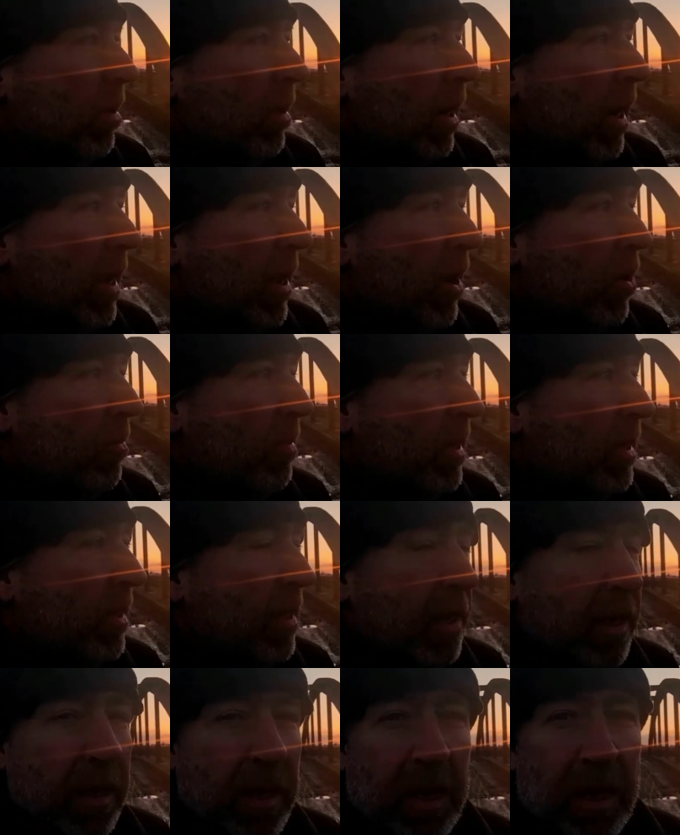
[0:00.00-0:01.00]
I hope
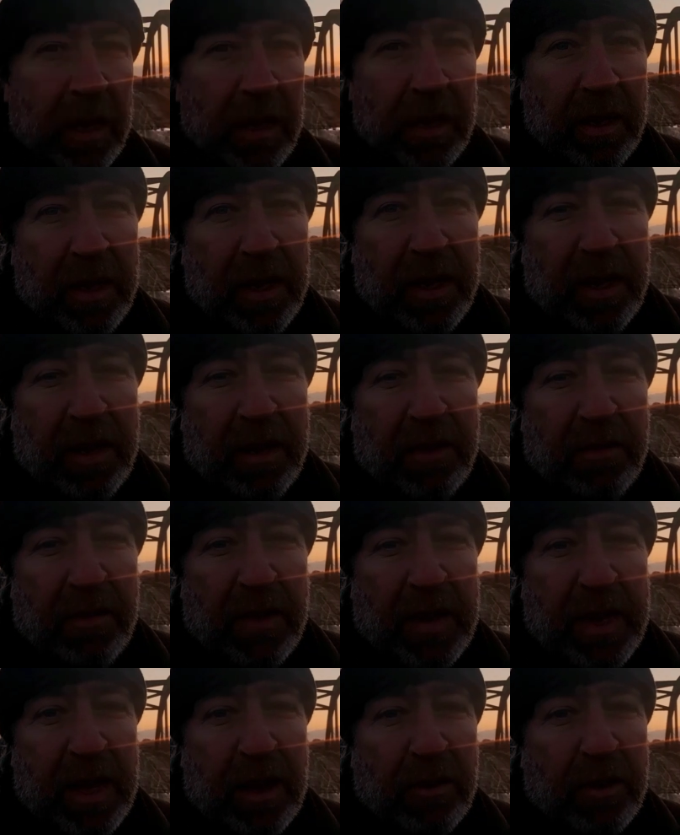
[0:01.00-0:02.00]
this little
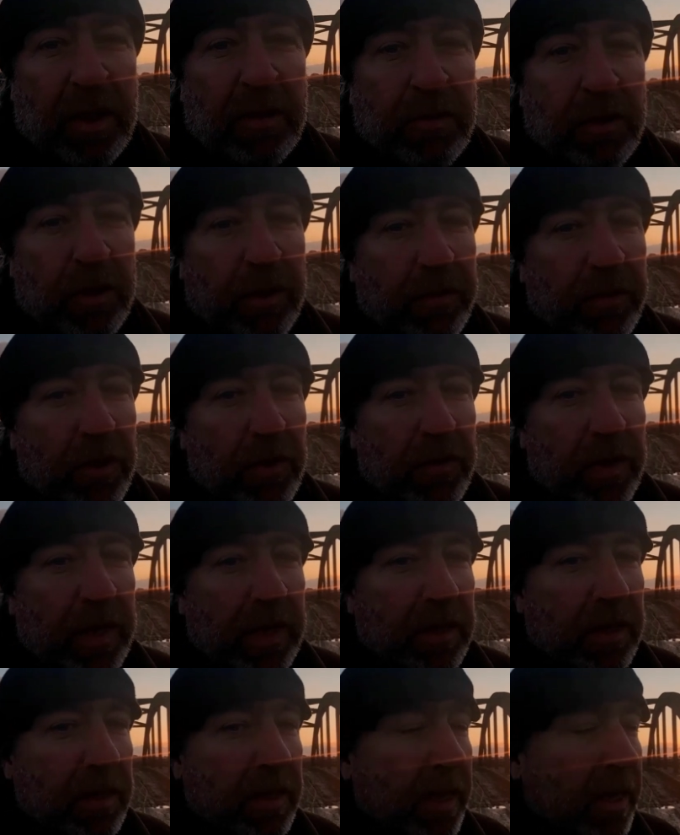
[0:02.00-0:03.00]
video gives you a few
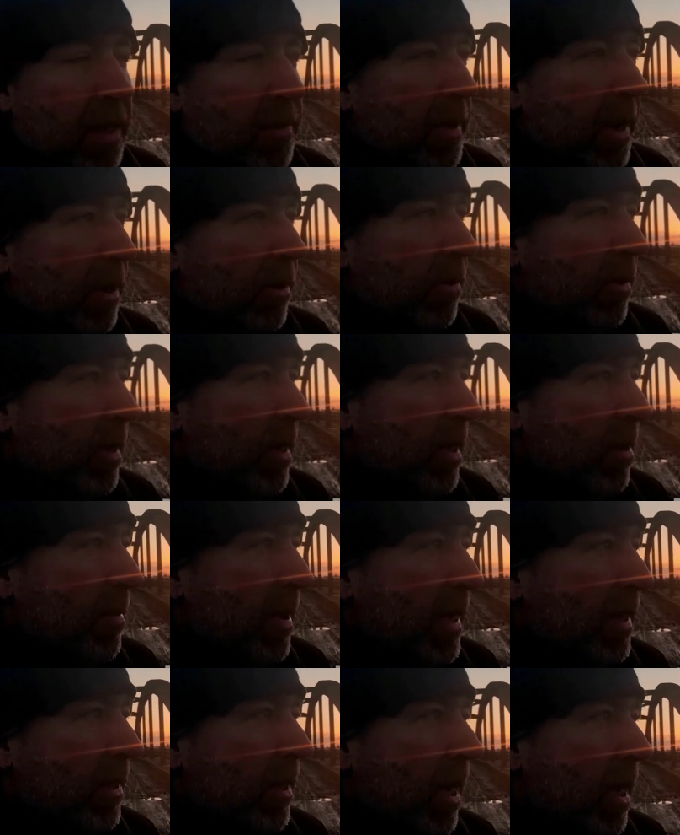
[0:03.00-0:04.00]
things to think about. In the
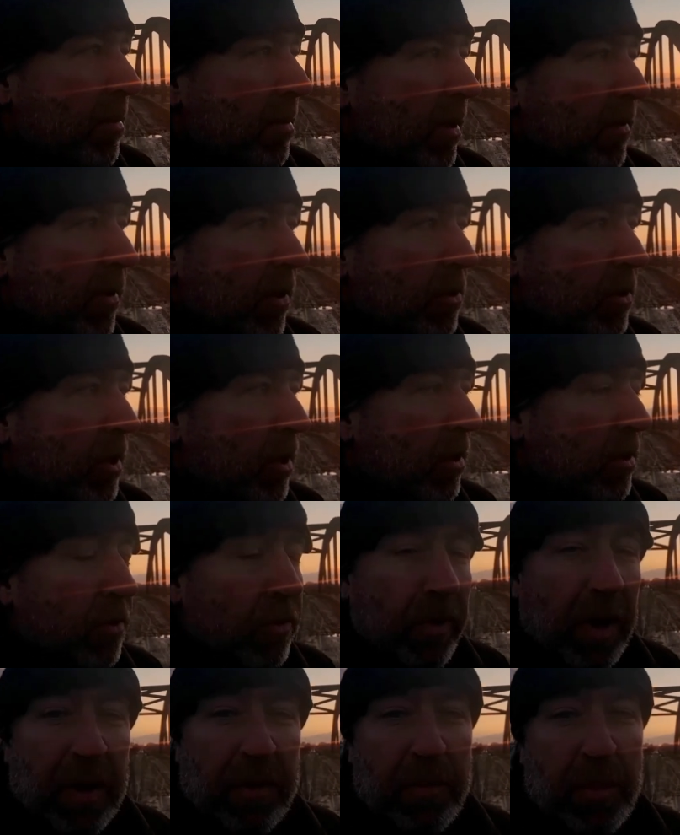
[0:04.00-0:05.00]
meantime, I've also got an
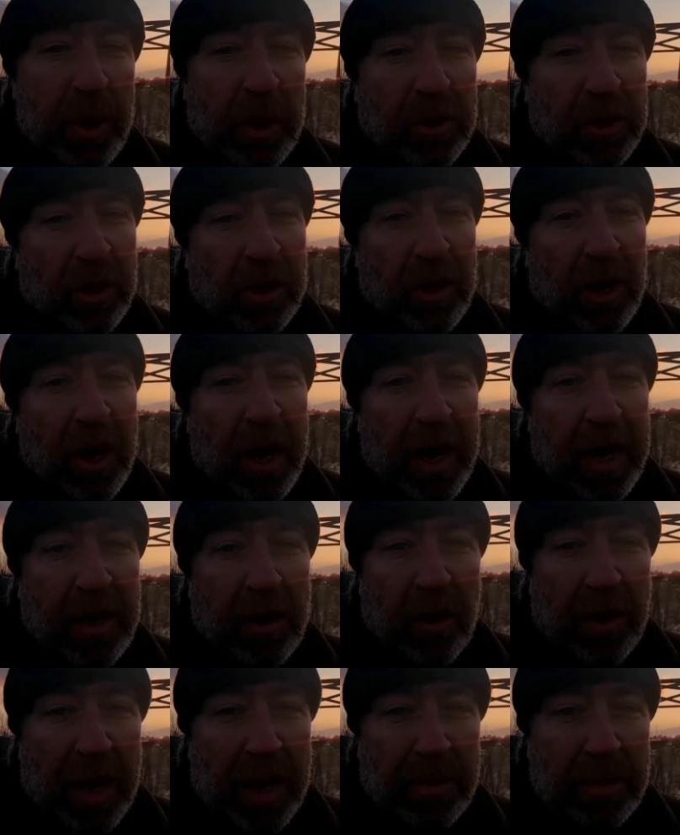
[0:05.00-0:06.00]
array of books online
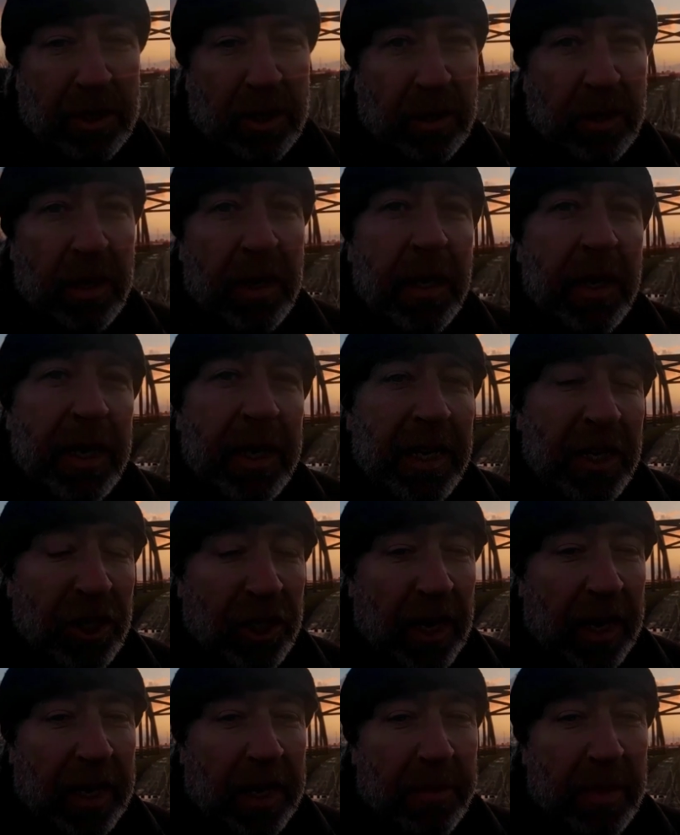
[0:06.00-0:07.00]
on Amazon.
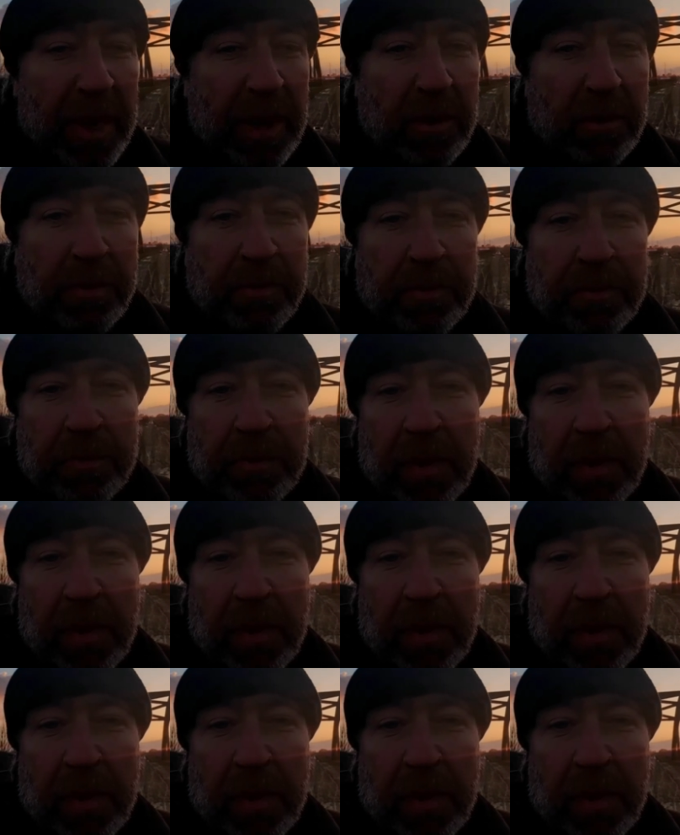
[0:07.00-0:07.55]
Check them out.